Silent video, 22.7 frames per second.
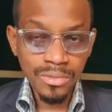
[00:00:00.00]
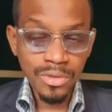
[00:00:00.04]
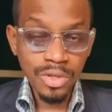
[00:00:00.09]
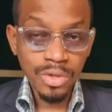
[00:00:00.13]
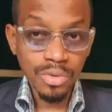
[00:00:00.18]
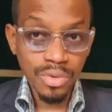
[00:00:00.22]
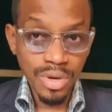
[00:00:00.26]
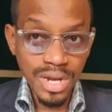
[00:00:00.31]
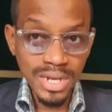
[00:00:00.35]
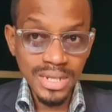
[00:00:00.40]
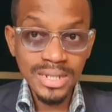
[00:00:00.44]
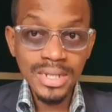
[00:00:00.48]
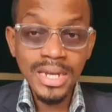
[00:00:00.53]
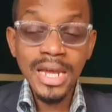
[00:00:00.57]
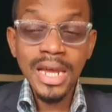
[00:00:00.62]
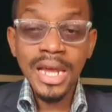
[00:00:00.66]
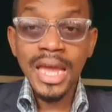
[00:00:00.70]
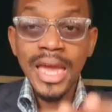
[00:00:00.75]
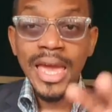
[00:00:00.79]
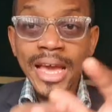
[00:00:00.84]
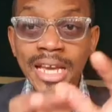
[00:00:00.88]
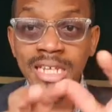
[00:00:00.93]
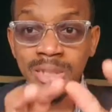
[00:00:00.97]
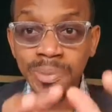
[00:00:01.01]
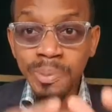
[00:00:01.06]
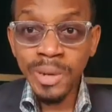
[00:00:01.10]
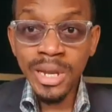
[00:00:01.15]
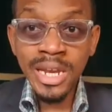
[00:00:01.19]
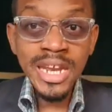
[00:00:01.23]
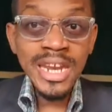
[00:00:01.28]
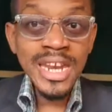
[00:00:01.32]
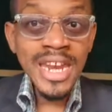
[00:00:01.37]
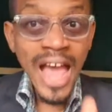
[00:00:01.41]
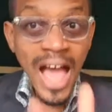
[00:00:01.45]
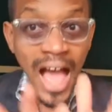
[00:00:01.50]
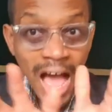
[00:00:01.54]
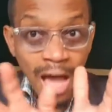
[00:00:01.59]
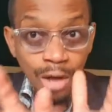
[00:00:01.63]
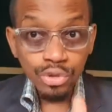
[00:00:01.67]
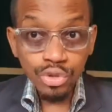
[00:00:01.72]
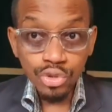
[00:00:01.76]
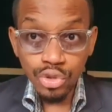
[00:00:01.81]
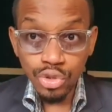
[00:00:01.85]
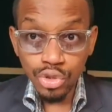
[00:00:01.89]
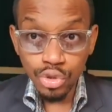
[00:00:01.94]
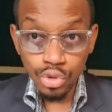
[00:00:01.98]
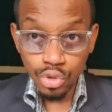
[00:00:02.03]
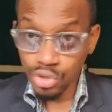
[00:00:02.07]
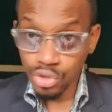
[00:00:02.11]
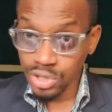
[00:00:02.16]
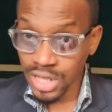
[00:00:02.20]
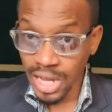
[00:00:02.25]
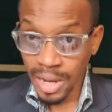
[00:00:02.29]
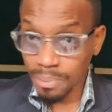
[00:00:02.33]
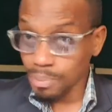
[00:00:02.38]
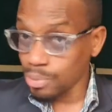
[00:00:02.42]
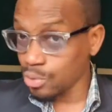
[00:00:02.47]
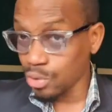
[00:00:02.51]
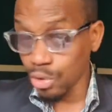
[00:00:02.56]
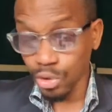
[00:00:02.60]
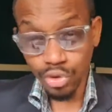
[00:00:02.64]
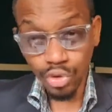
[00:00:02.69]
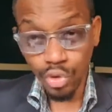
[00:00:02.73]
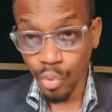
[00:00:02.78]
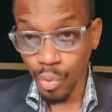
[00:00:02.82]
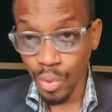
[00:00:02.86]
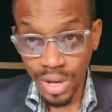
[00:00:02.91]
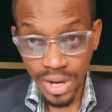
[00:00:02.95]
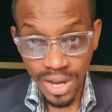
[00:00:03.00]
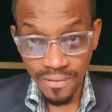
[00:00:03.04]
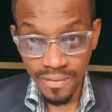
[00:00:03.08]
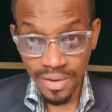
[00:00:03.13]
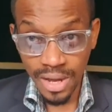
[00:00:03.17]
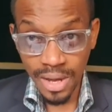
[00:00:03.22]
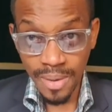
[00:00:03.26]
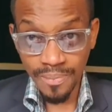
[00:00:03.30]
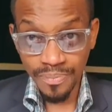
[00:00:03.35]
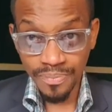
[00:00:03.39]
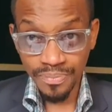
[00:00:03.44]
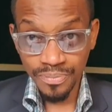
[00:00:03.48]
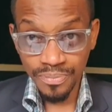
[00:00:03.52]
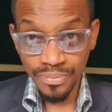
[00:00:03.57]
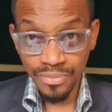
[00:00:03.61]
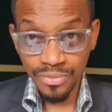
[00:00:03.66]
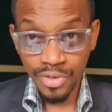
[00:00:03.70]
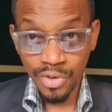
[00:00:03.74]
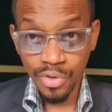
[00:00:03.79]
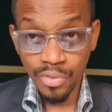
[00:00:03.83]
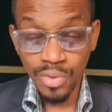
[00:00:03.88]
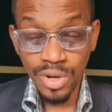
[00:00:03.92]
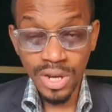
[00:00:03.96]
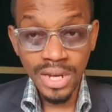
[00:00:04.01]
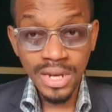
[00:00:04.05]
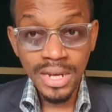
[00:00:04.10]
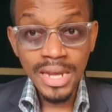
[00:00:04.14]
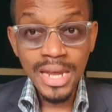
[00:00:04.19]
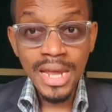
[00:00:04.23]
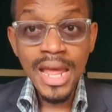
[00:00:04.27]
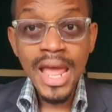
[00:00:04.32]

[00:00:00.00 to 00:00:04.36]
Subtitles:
right? Explain how to use that product or whatever, right?